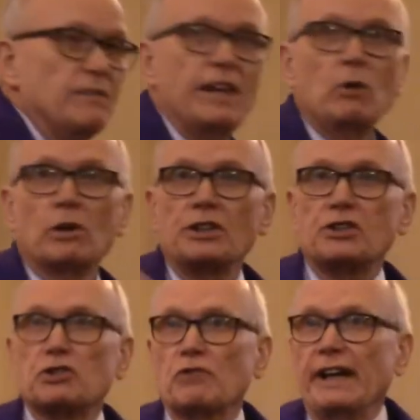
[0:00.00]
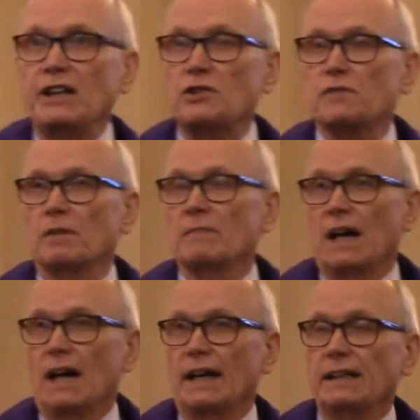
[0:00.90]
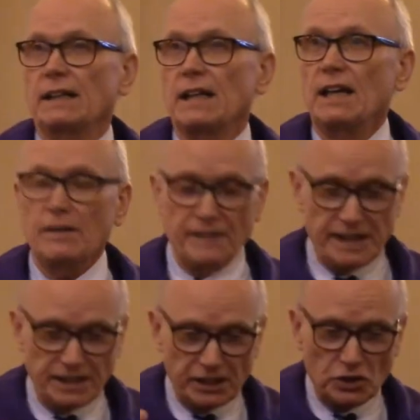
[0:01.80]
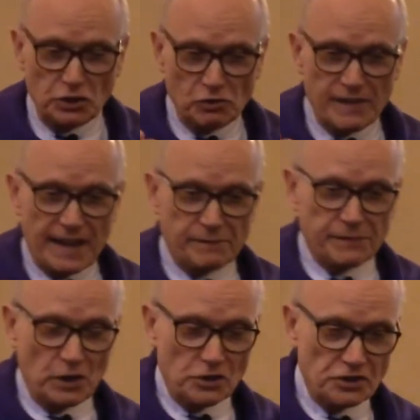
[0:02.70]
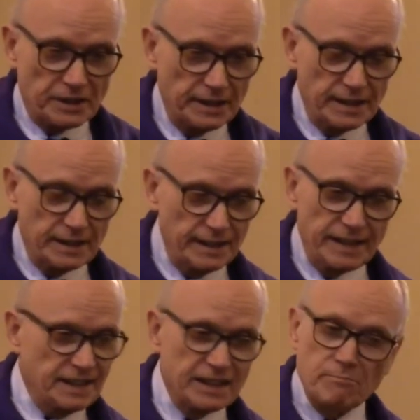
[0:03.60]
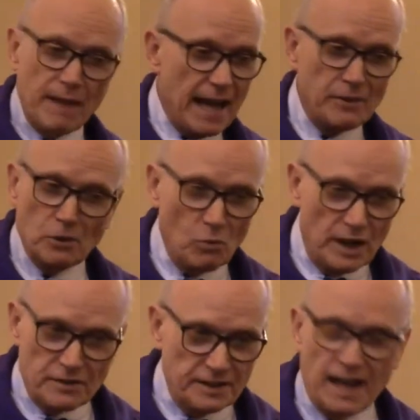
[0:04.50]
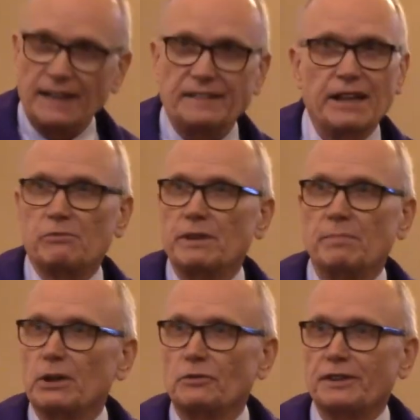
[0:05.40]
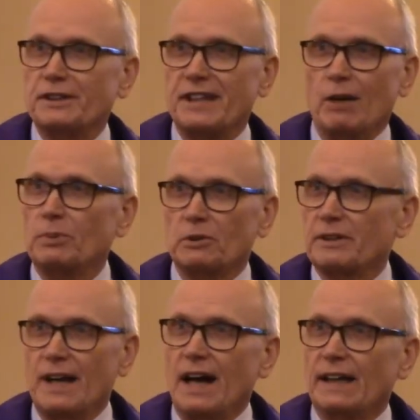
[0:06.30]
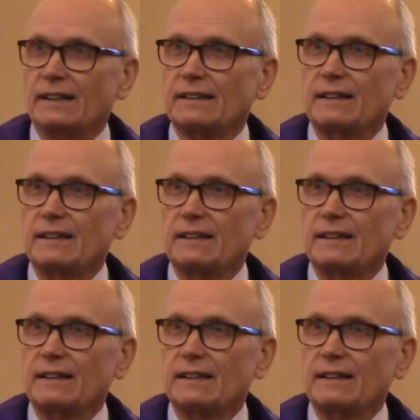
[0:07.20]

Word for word: They were estranged from God. If they didn't do that first, it didn't matter whether or not they rebuilt the temple or not.